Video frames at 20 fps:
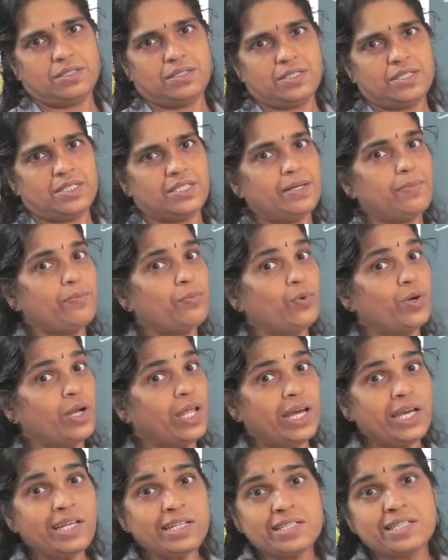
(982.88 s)
It's a
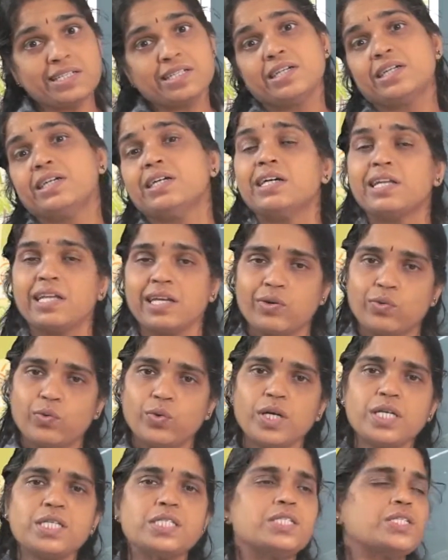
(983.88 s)
polite
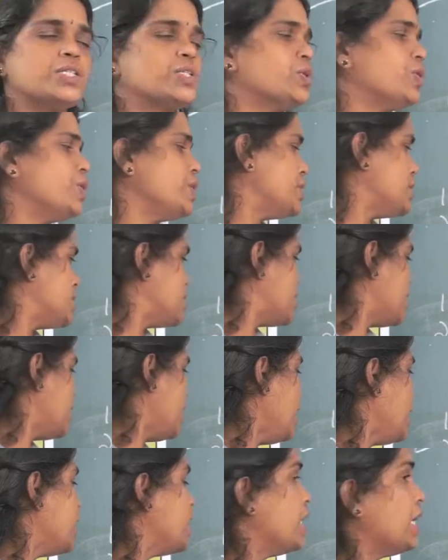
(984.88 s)
request. So it is
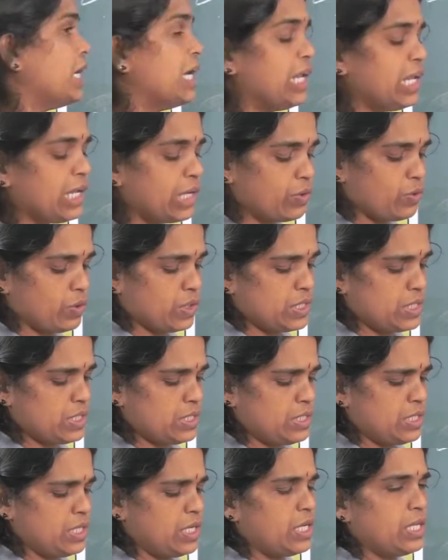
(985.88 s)
a
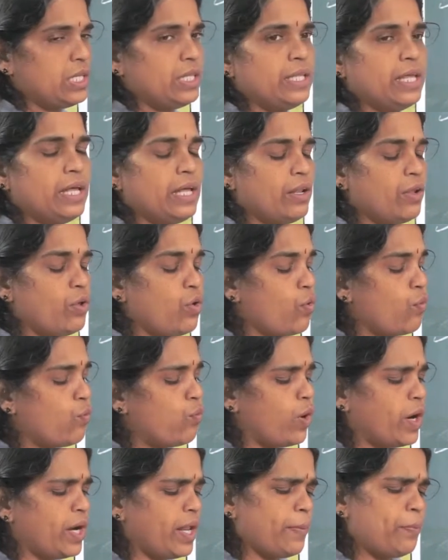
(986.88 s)
request. Then
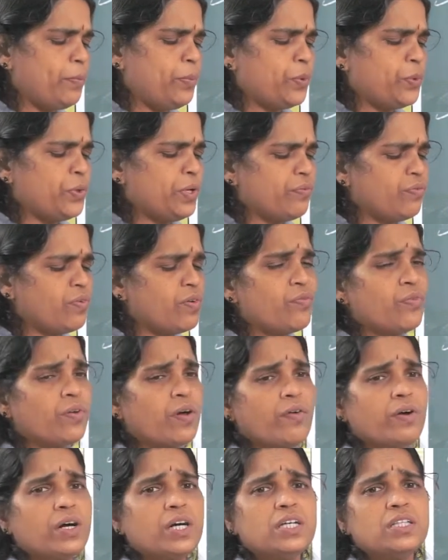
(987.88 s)
what a beautiful
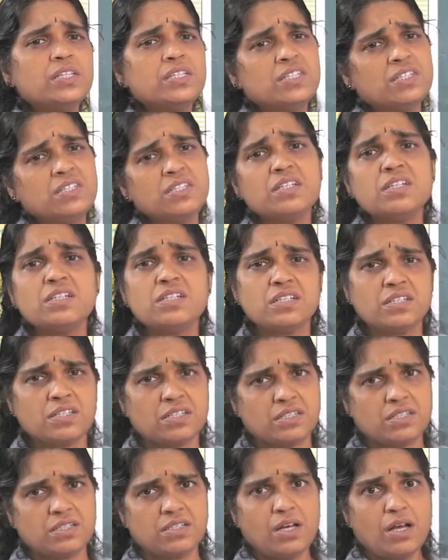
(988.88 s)
flower this
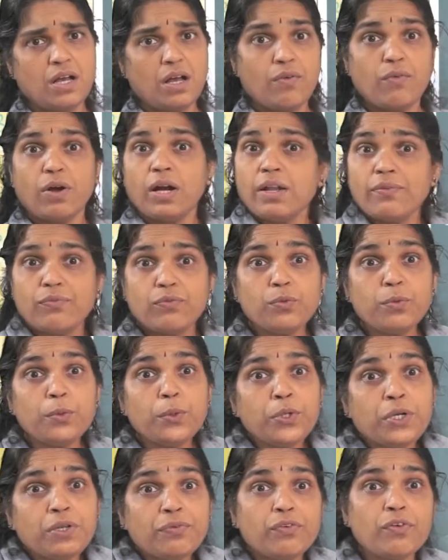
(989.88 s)
is. What a
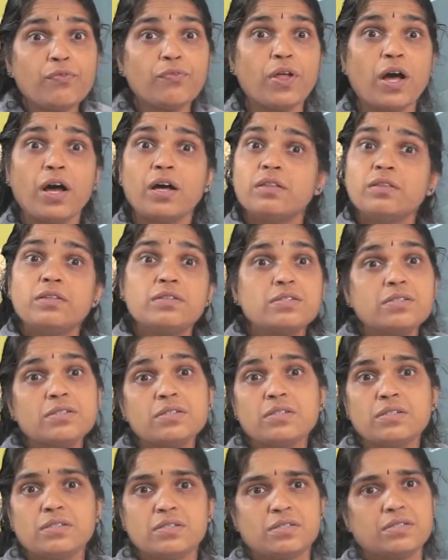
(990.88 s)
beautiful flower this
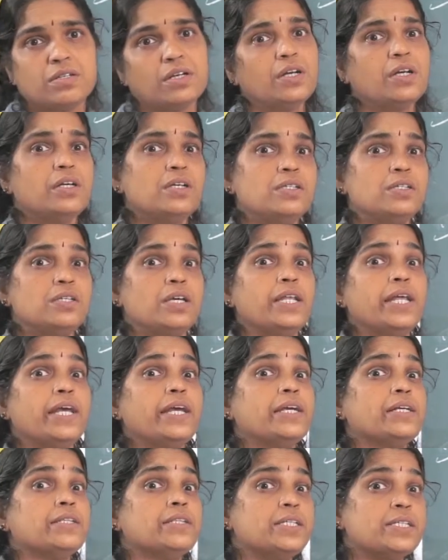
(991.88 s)
is.
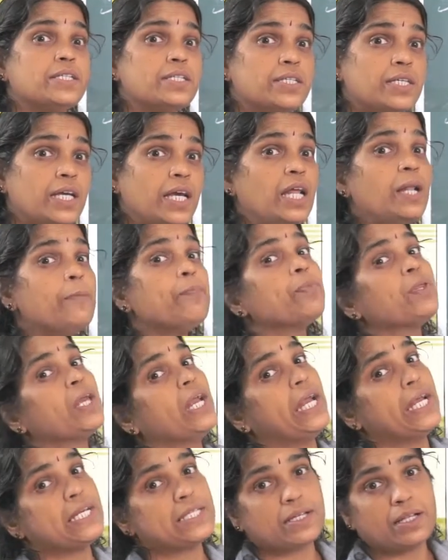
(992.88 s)
This is a
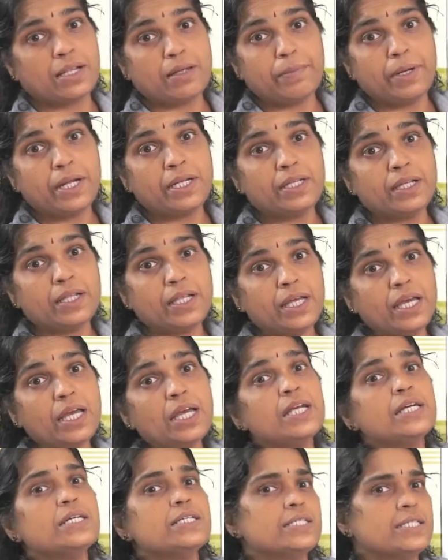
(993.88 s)
exclamatory
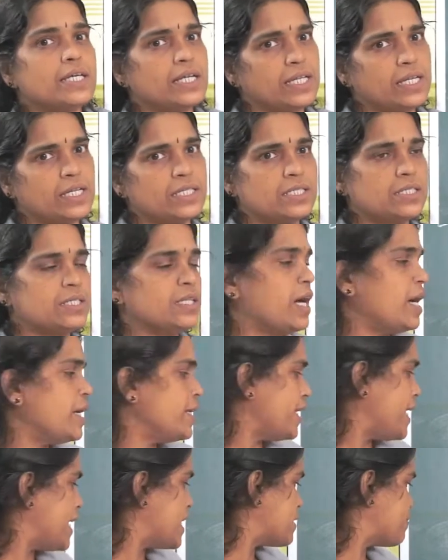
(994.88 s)
sentence
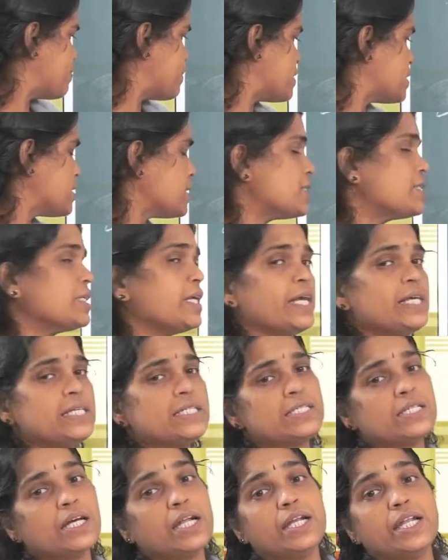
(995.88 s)
that expresses a
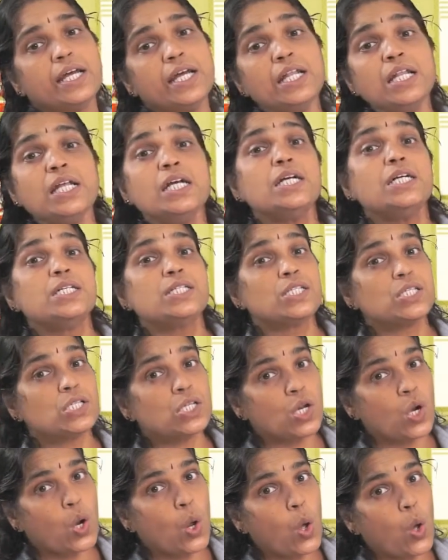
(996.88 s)
certain
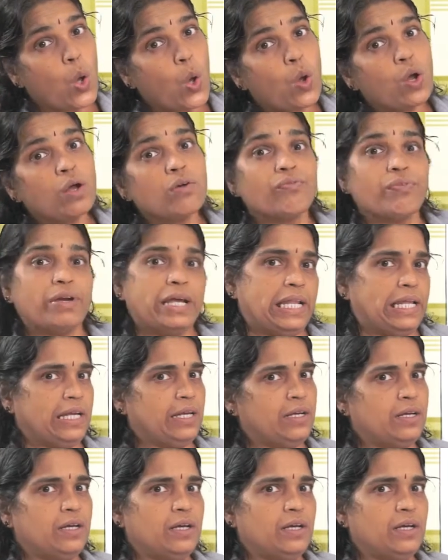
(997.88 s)
strong feeling.